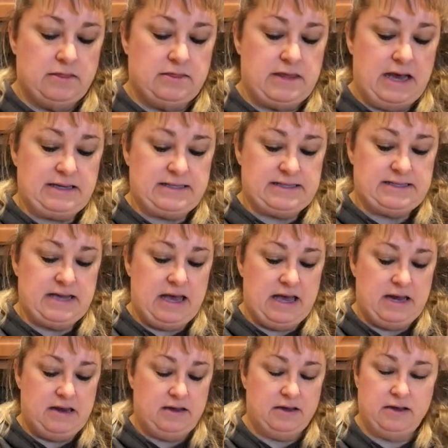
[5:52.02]
that
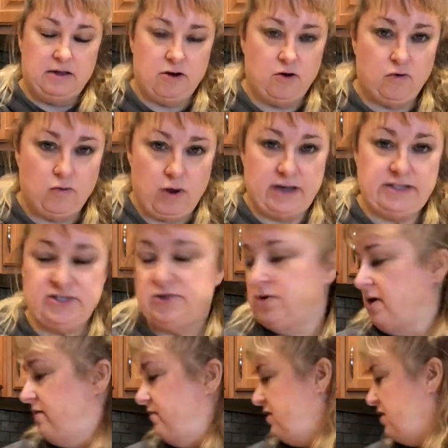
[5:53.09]
said, you know, I do have a